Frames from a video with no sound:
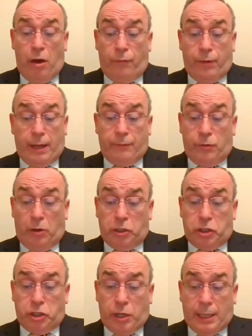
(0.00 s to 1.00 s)
for I have not
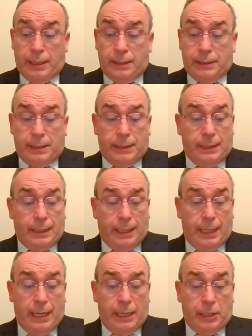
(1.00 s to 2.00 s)
shunned to
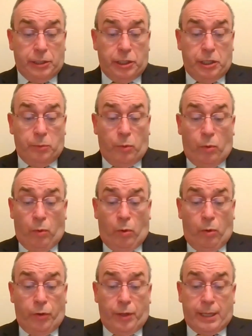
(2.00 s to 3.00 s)
declare unto you
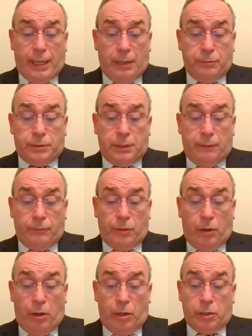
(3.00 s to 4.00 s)
all the counsel of
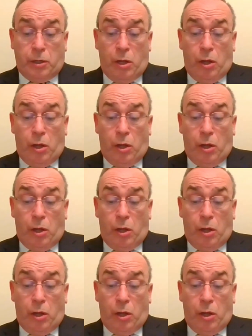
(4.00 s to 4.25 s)
God.